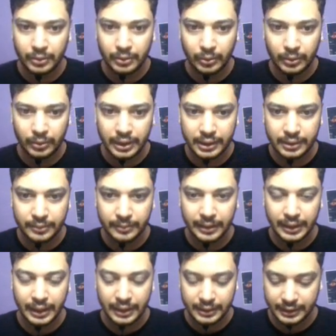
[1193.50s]
through this, we
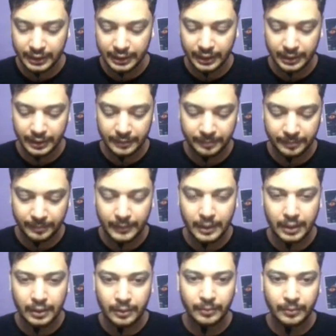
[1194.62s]
can say
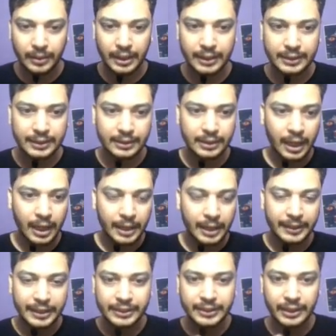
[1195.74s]
let's
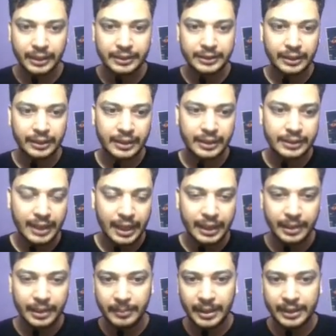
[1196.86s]
destructure these
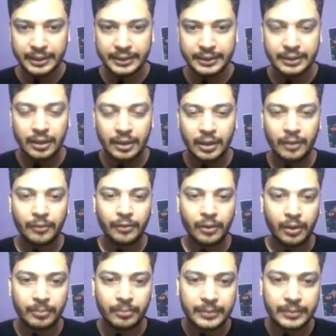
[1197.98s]
elements
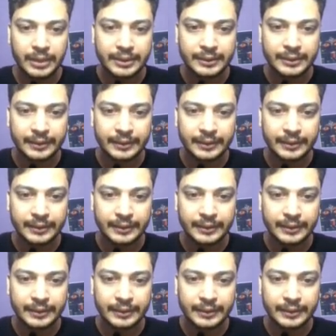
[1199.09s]
from this